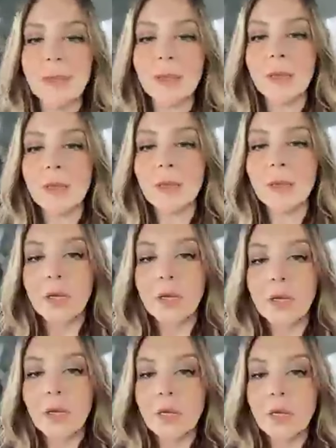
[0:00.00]
So her
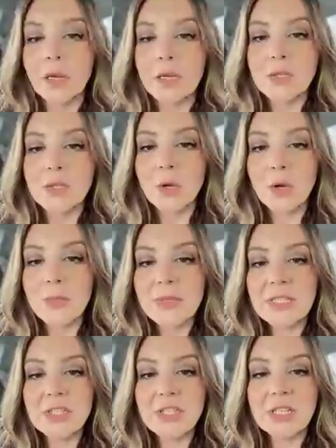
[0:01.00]
petition is to get
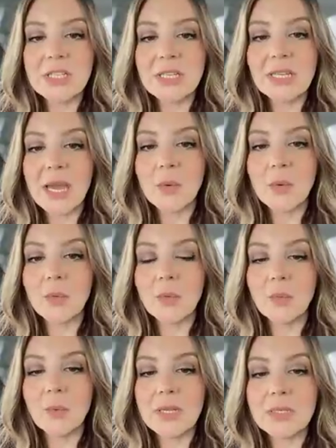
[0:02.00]
what done in
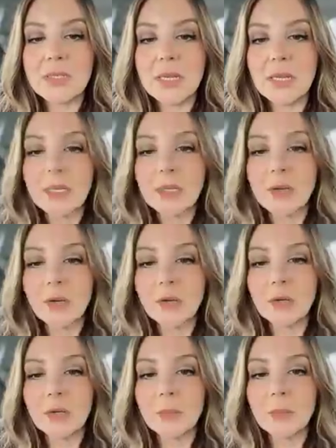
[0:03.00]
Kurt. What?
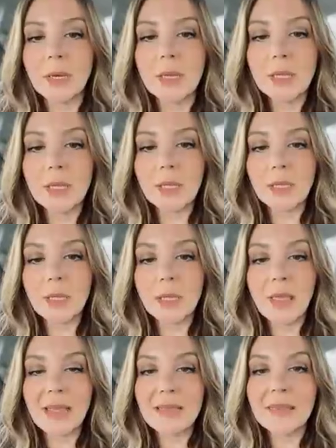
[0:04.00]
Say what?
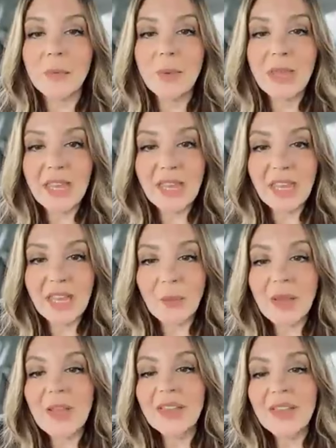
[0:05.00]
What you
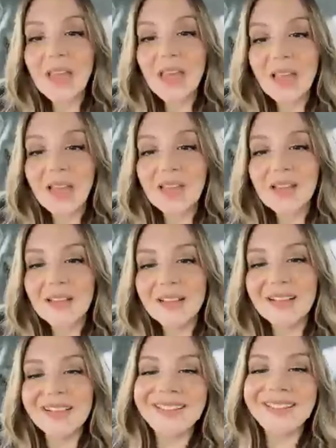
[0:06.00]
say?
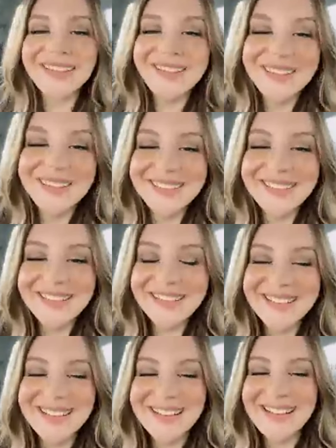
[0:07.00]
Her
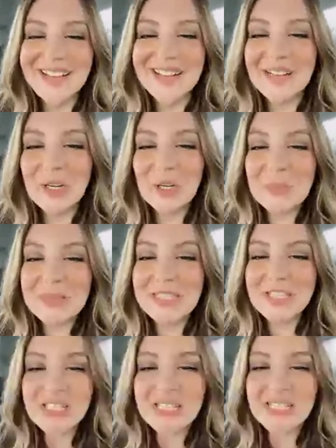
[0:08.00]
petition is to
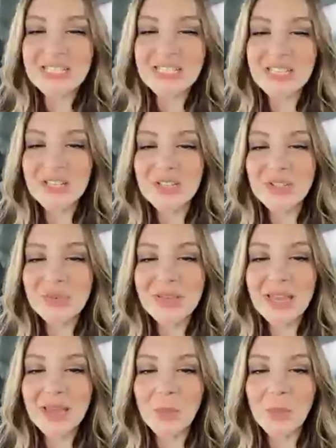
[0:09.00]
get what done in
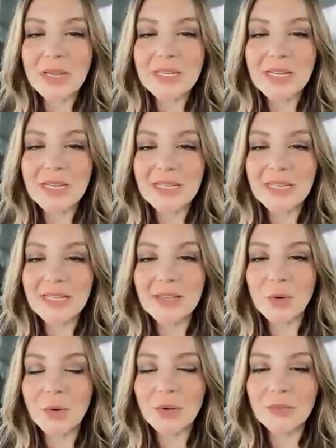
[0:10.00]
court for Britney.
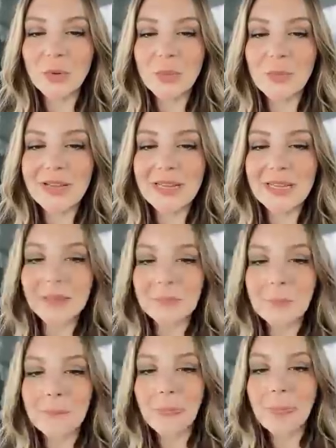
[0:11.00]

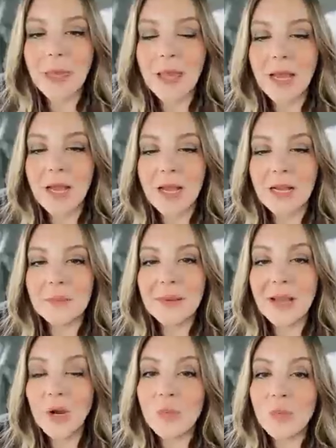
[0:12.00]
Her petition is to
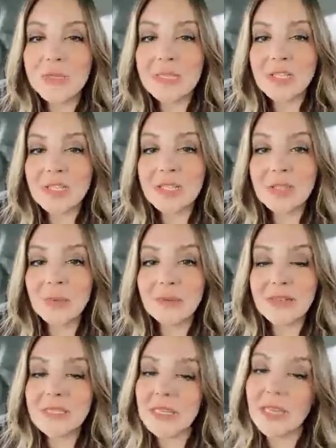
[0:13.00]
investigate the
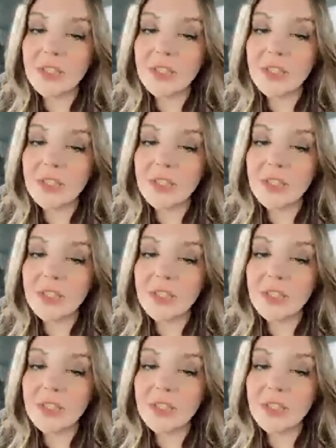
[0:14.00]
judges.